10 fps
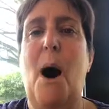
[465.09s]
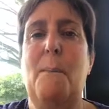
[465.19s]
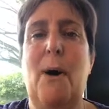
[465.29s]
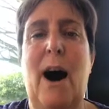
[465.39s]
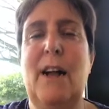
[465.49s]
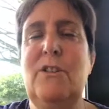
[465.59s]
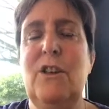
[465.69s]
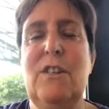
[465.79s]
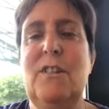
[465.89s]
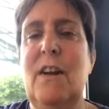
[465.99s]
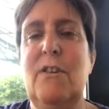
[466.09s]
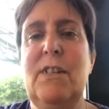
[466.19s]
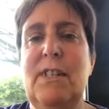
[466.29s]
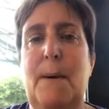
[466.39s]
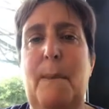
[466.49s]
But I just
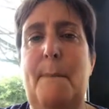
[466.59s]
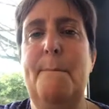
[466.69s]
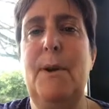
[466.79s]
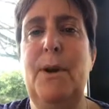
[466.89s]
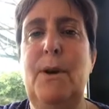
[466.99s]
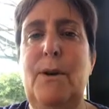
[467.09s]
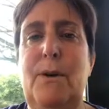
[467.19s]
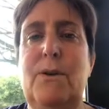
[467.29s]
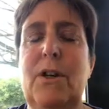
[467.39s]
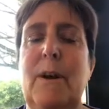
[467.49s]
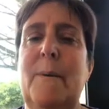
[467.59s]
noticed that my mood